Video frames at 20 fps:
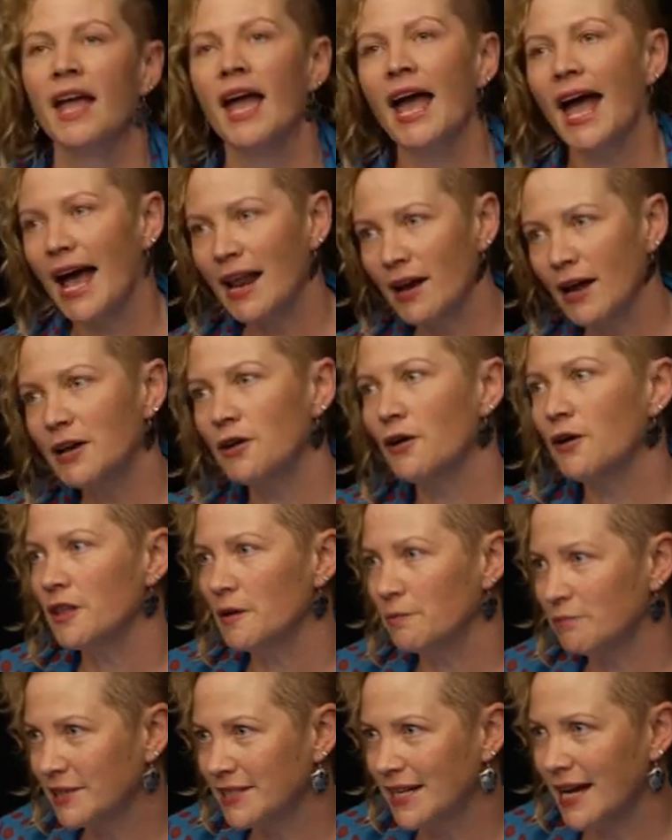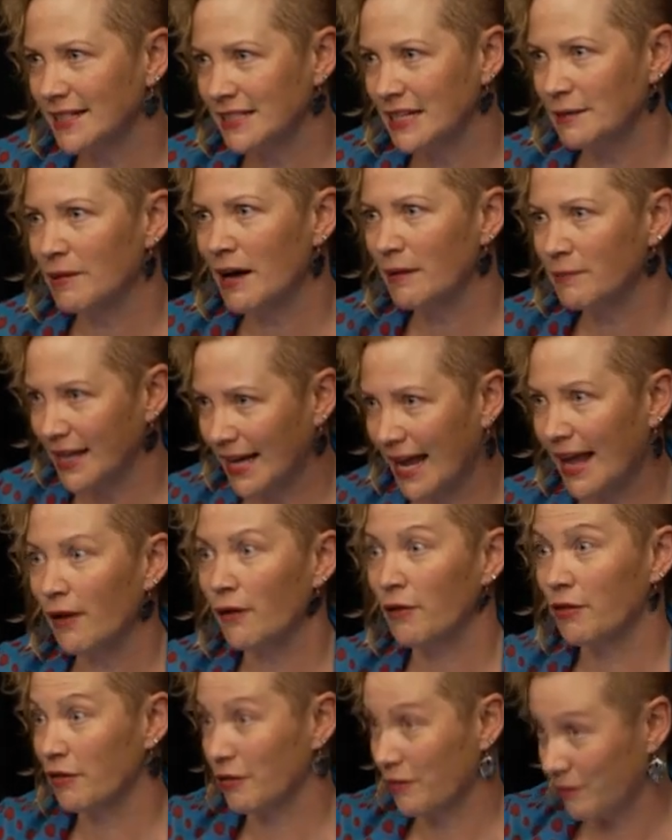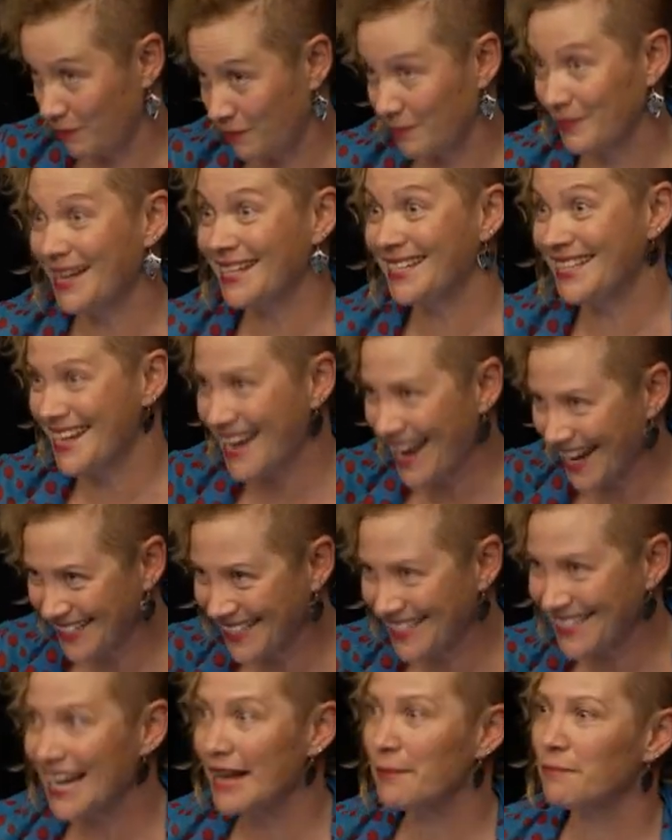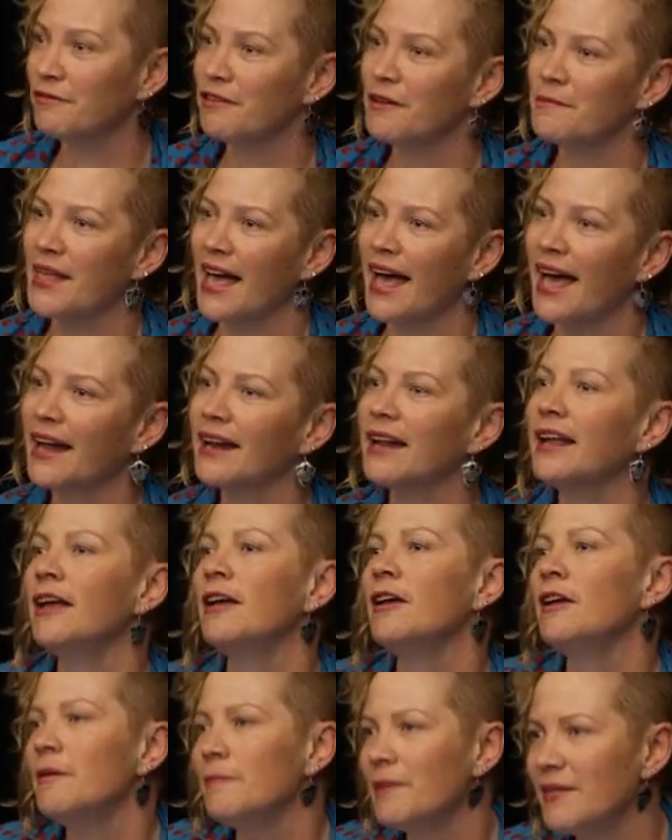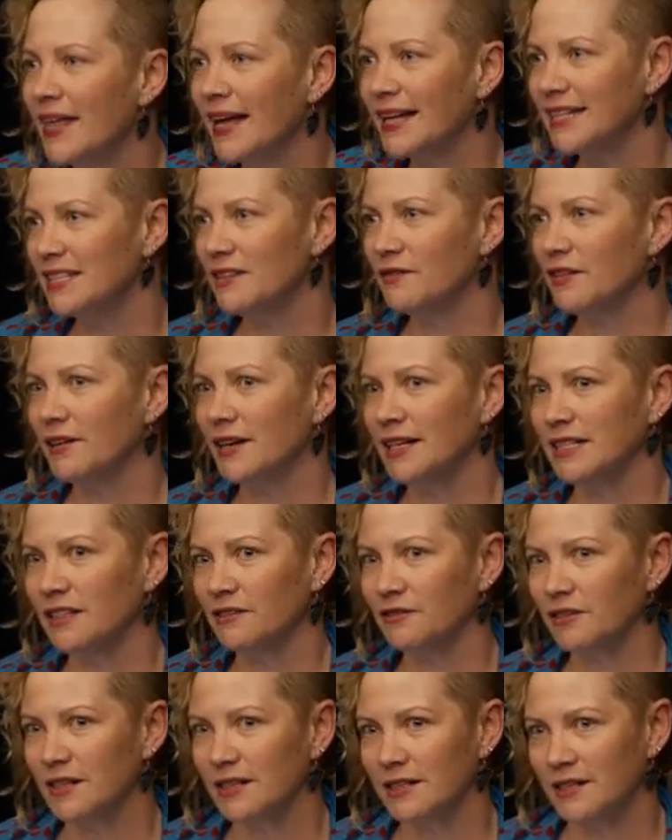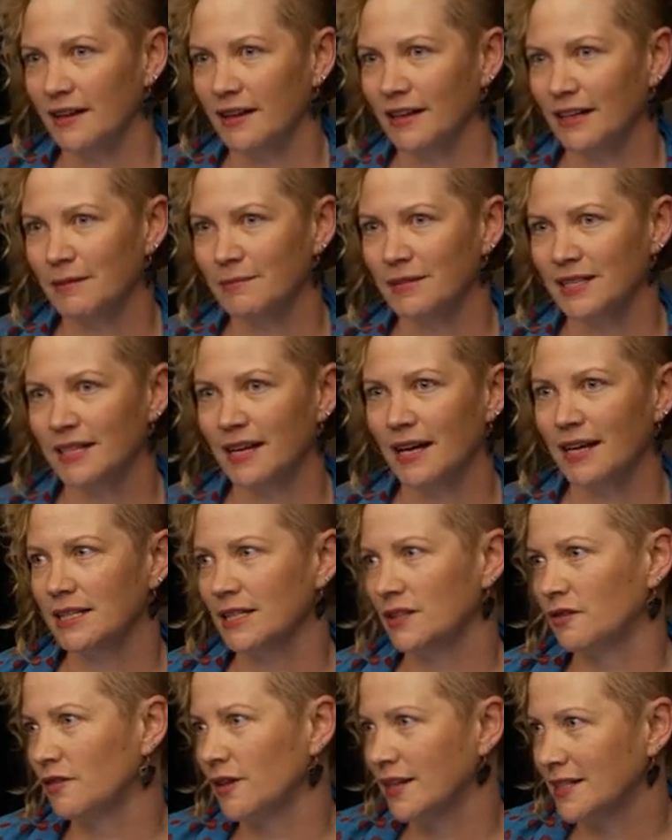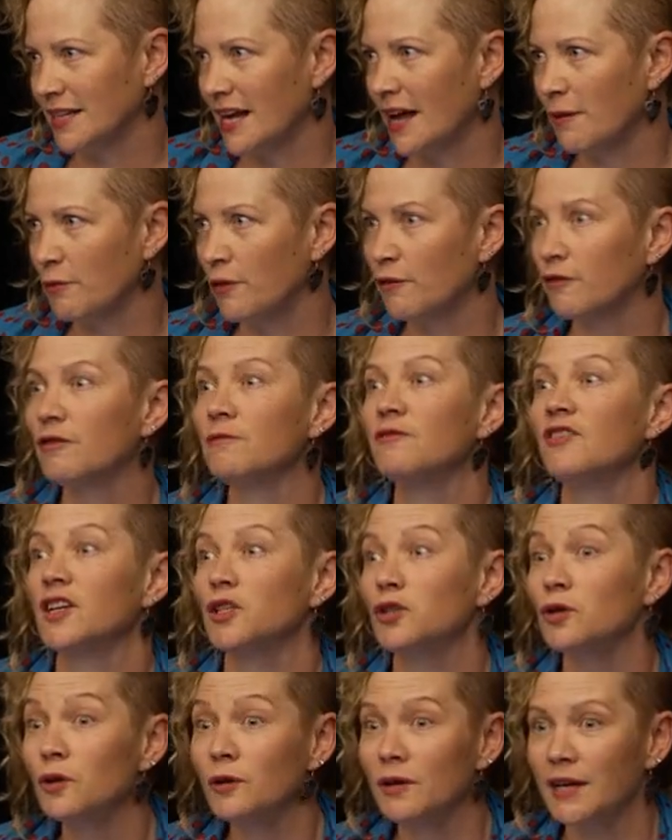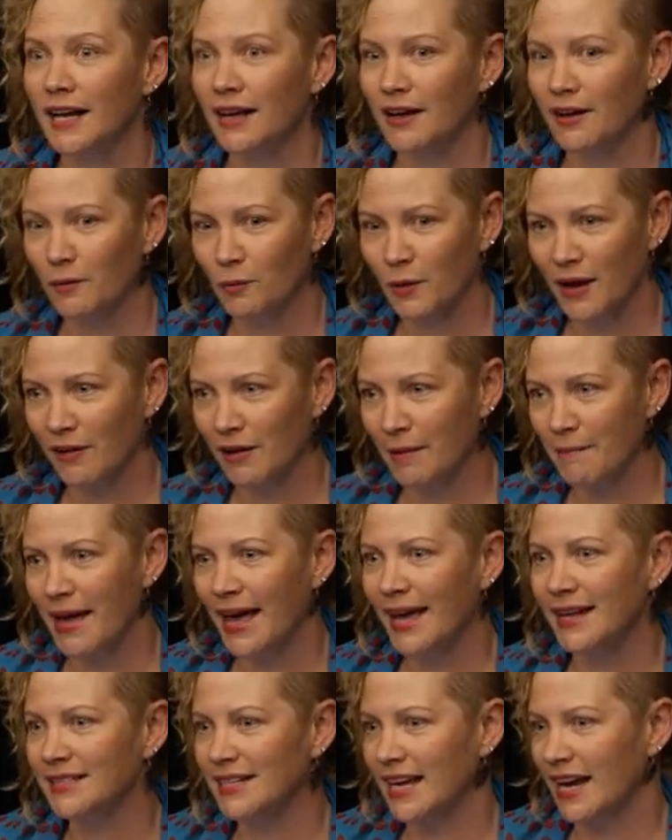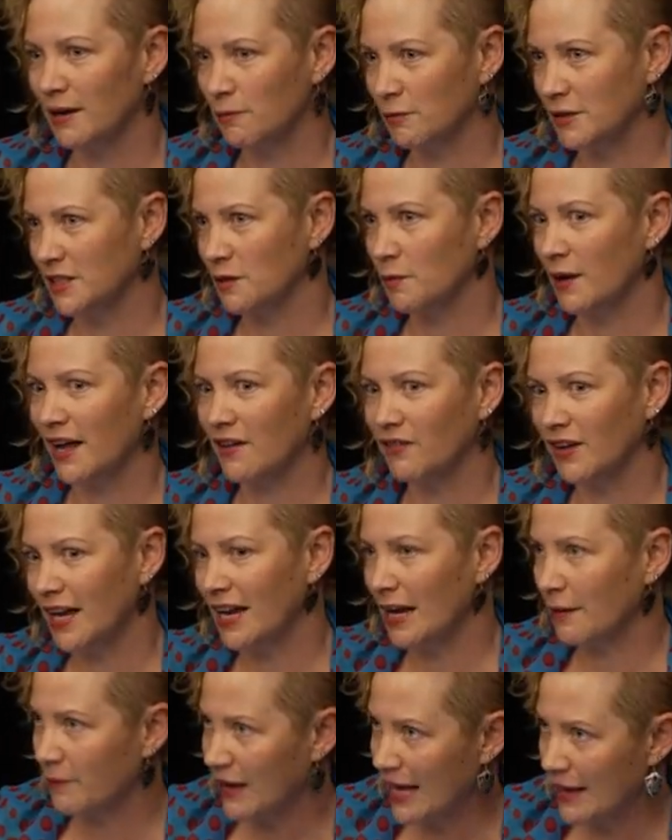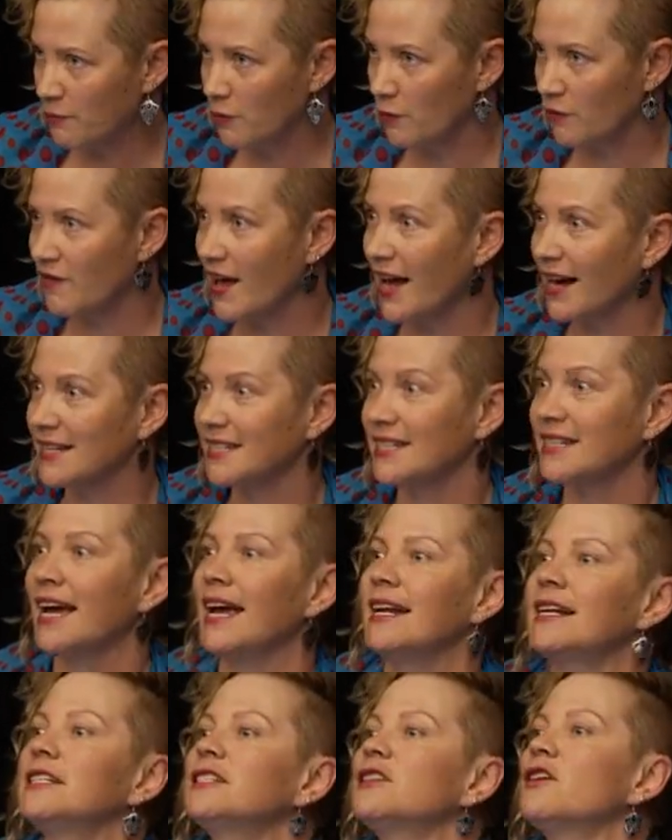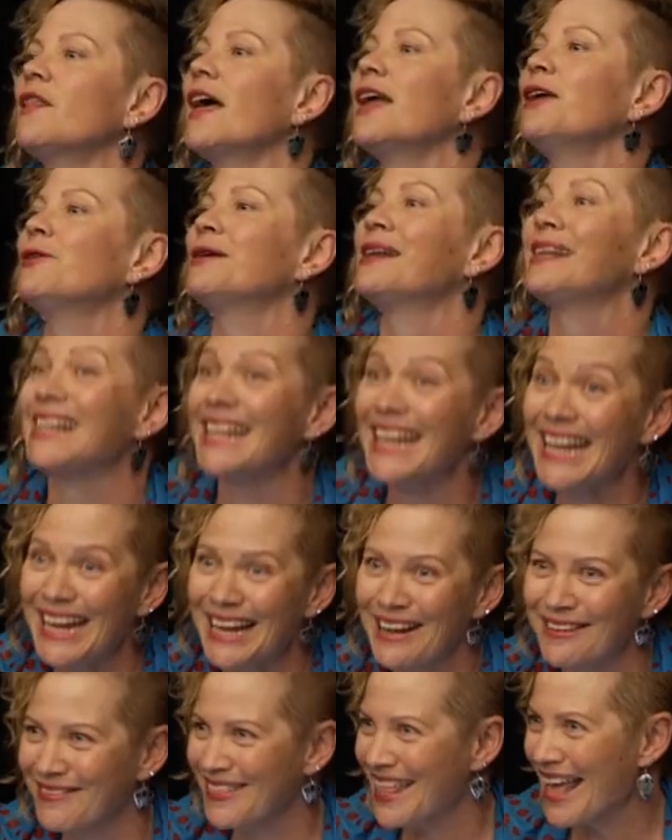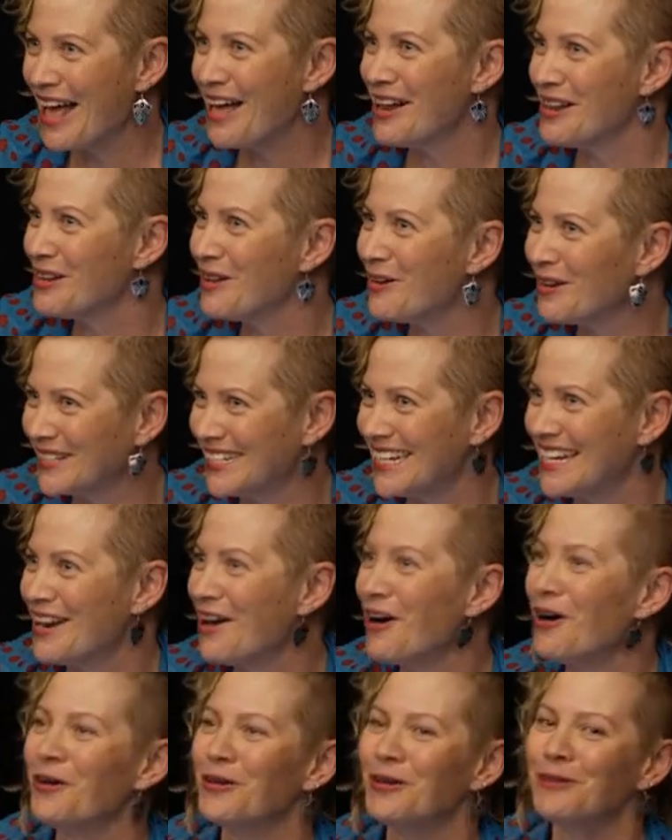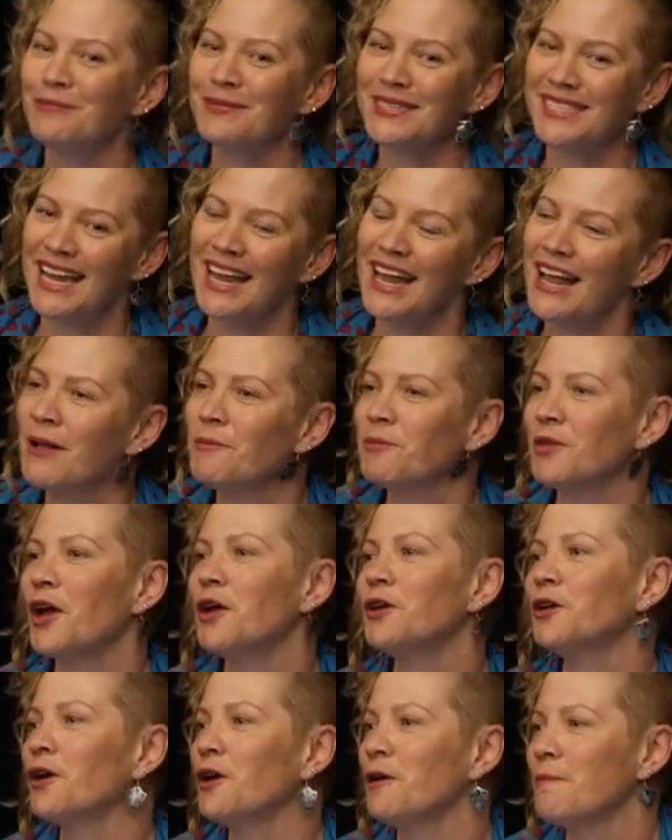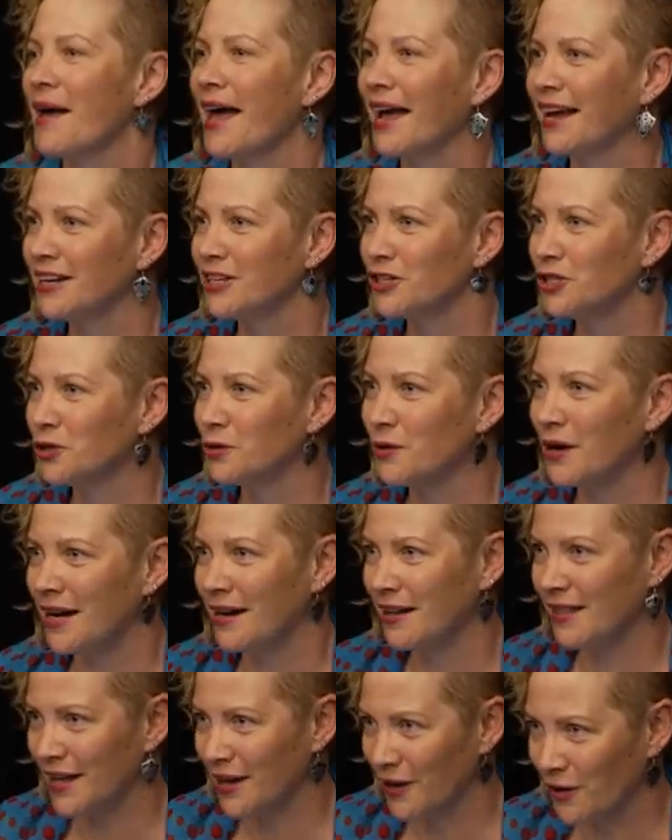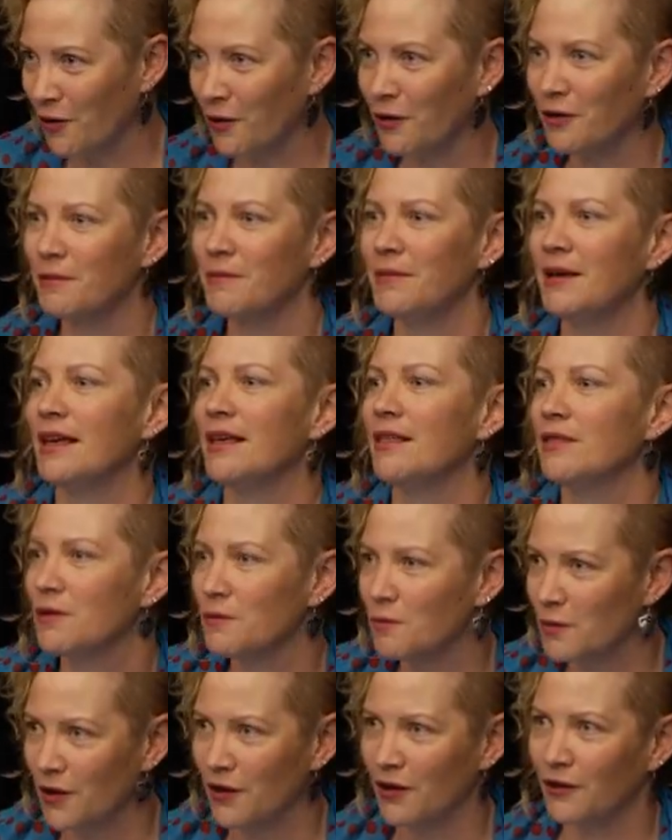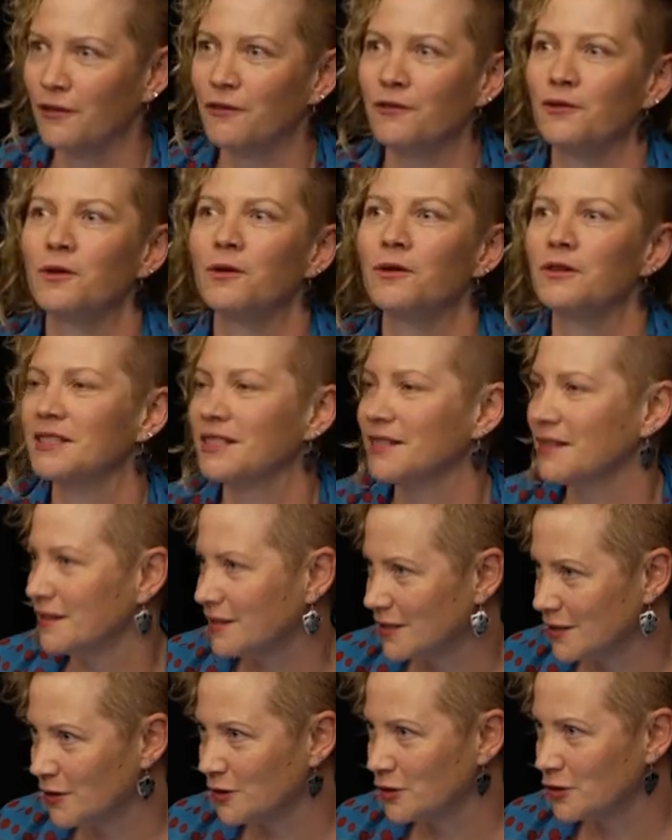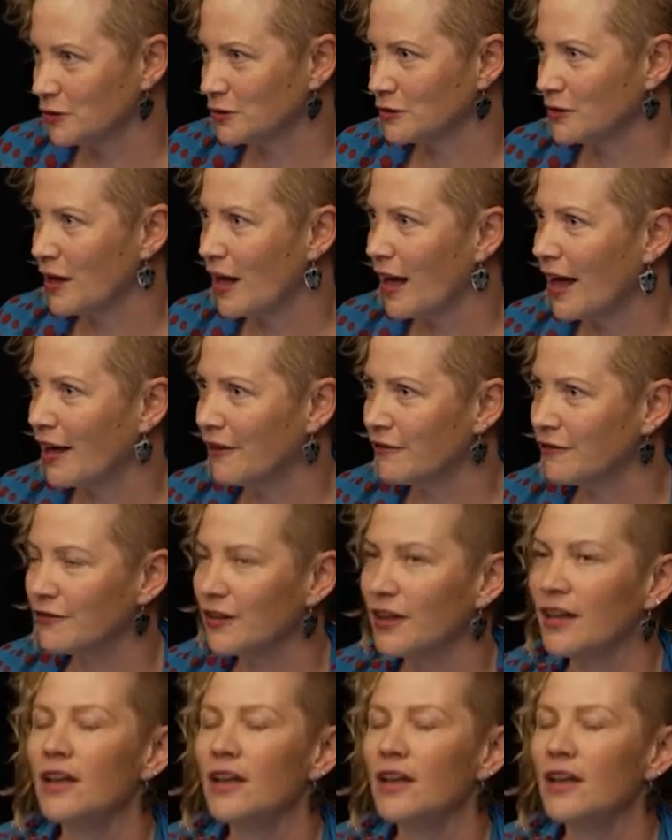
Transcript: And I know that protecting public health is the next step from that, but that's a very different circumstance, for example, from Victoria, where a mandate was a way of getting people vaccinated so they could leave their locked-in homes and go back and join the economy, the workforce, social life.